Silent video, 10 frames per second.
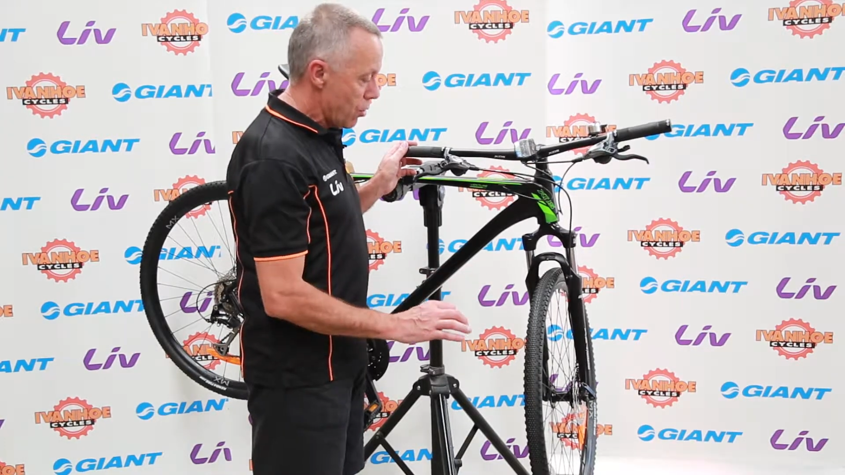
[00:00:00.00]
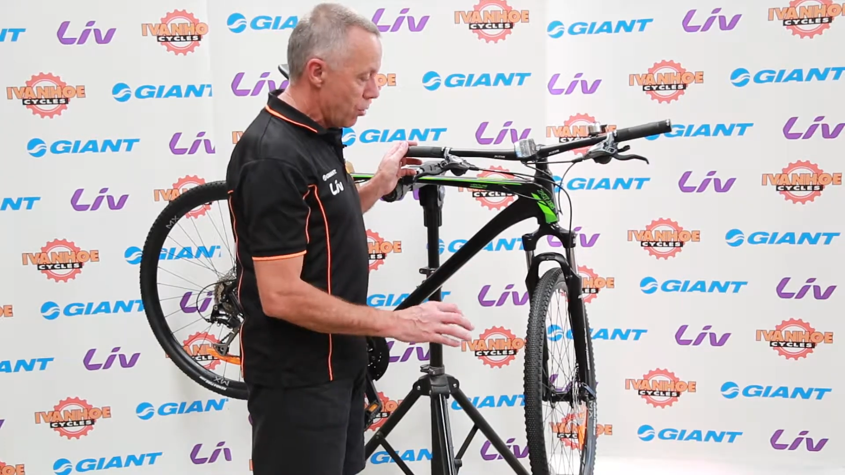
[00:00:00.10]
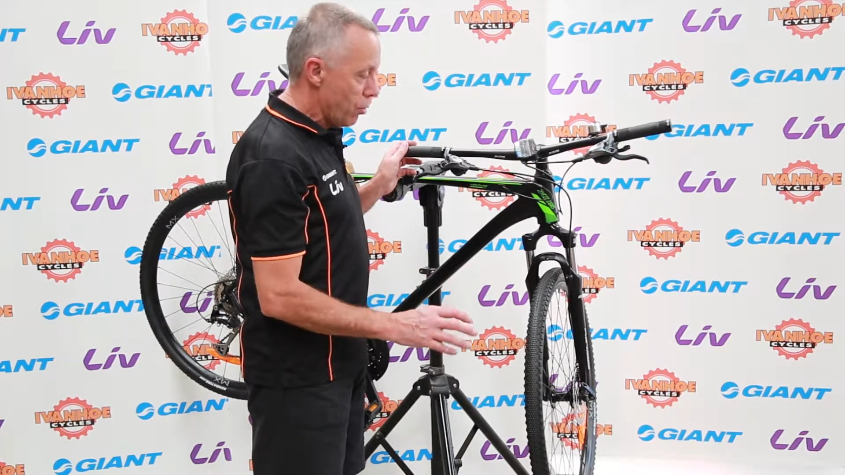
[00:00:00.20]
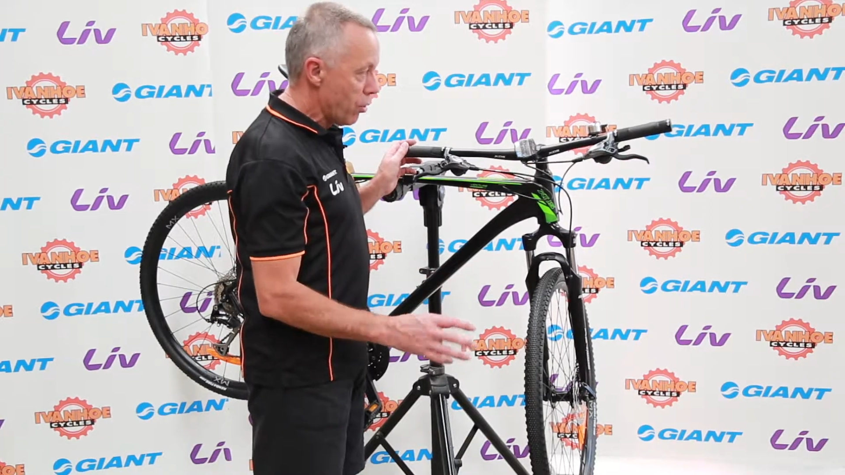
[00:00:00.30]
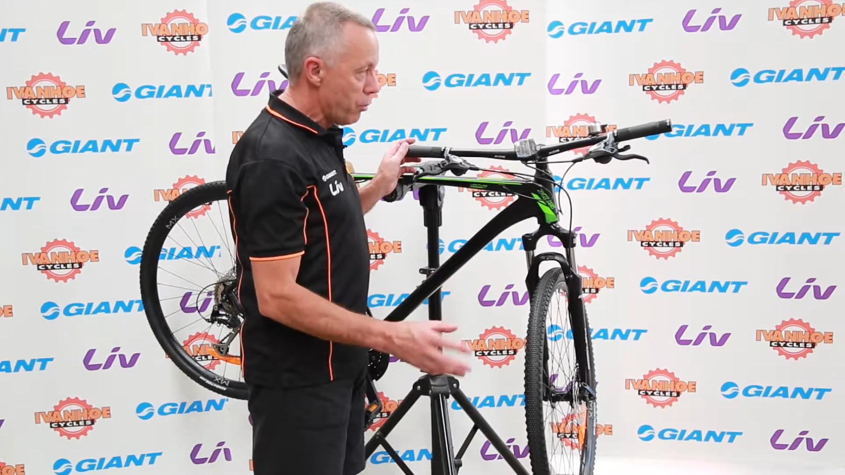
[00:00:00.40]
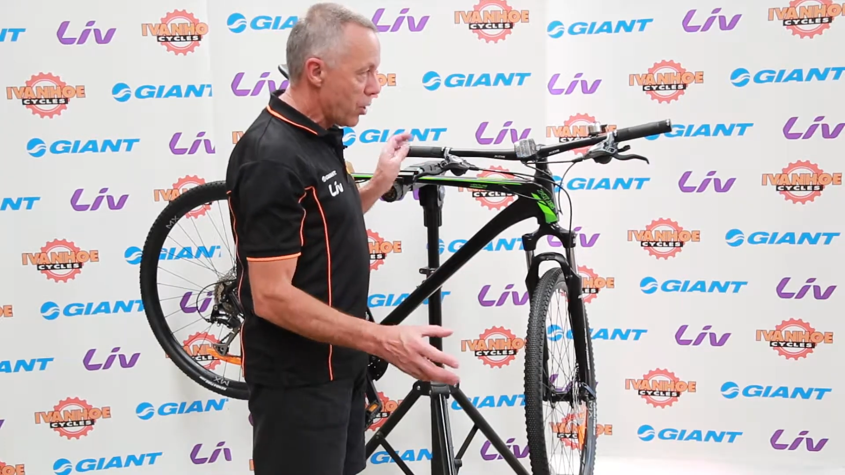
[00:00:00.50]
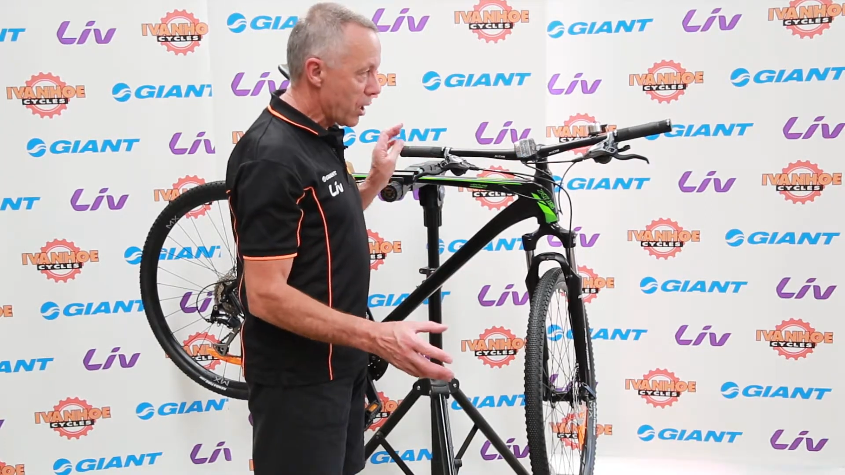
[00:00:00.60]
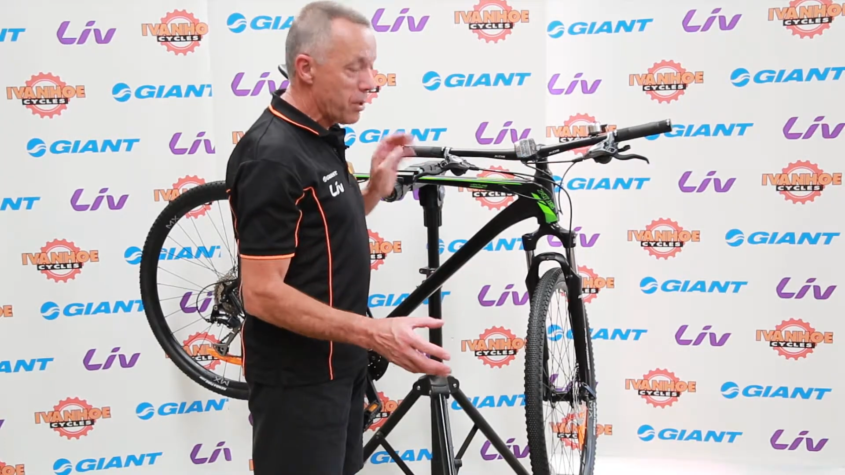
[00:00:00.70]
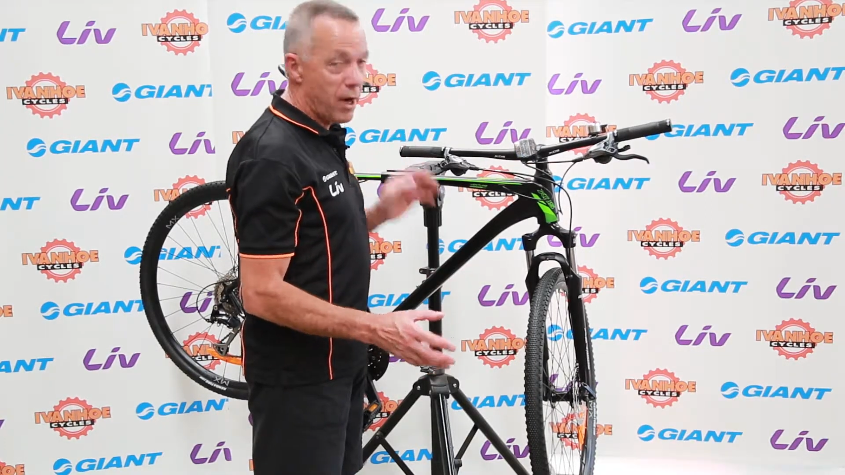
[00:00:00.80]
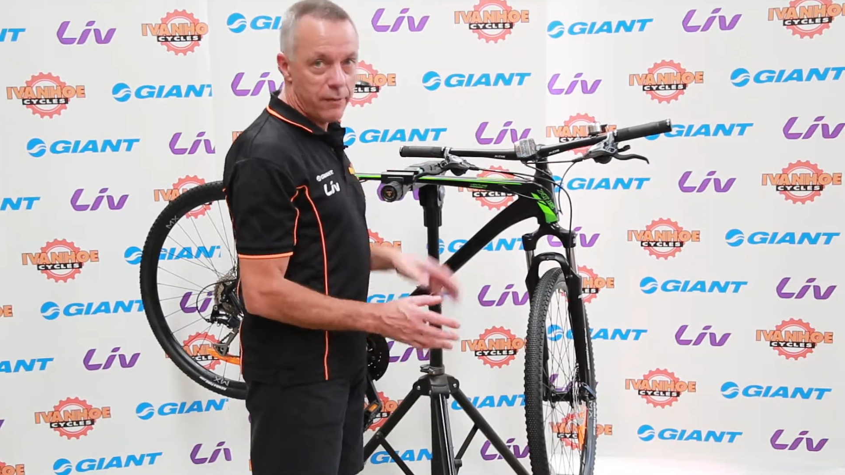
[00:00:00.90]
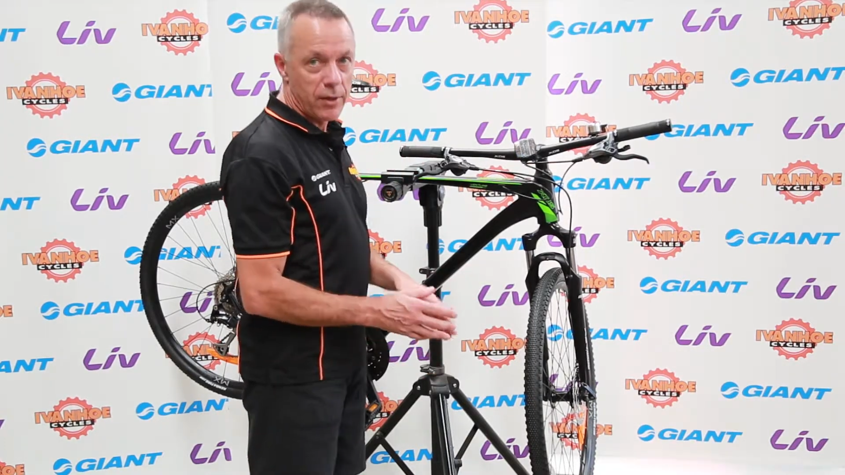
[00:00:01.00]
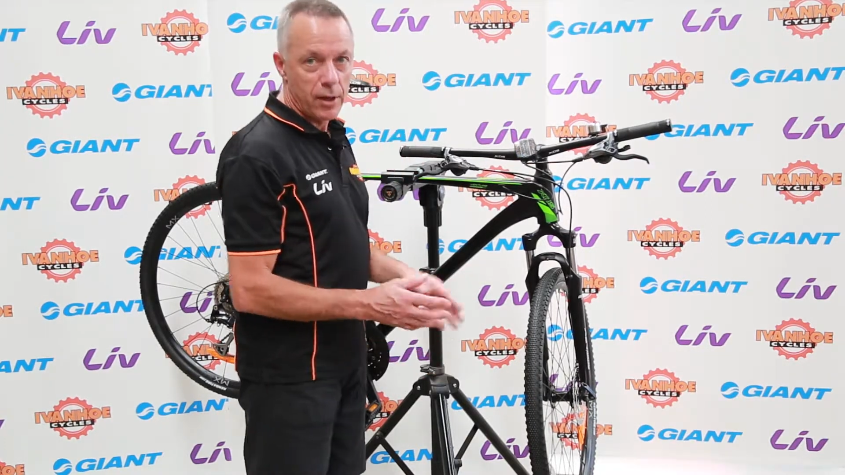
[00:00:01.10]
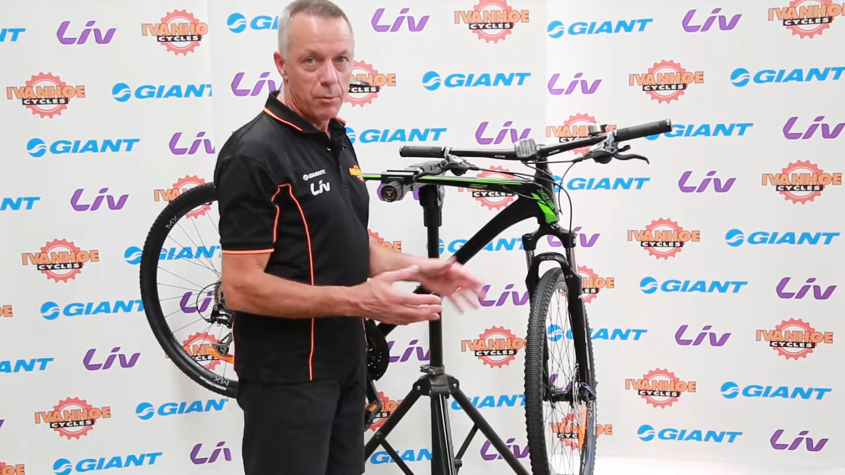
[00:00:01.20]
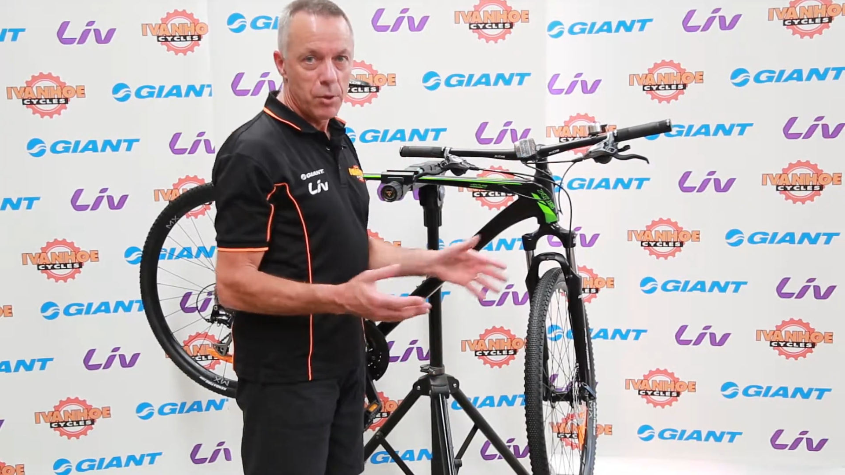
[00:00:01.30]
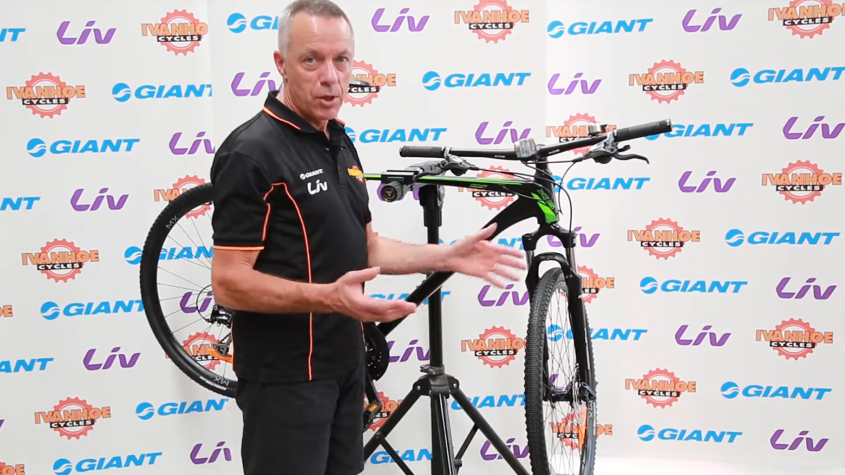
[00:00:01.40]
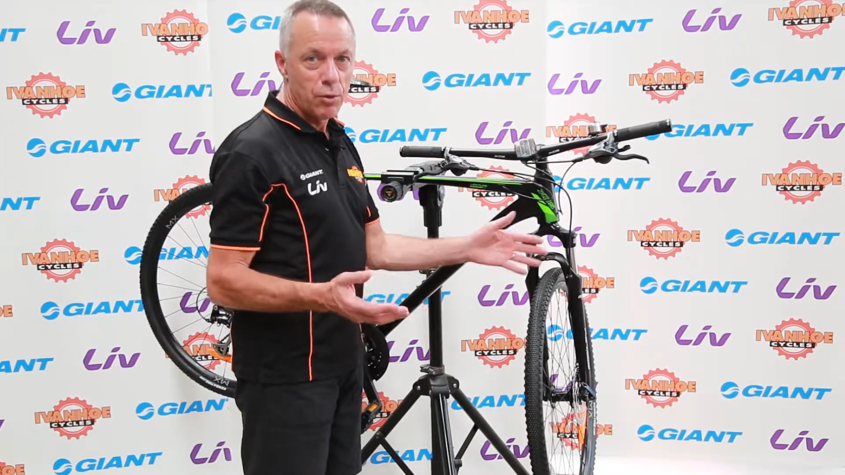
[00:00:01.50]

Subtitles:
or a bike path that can be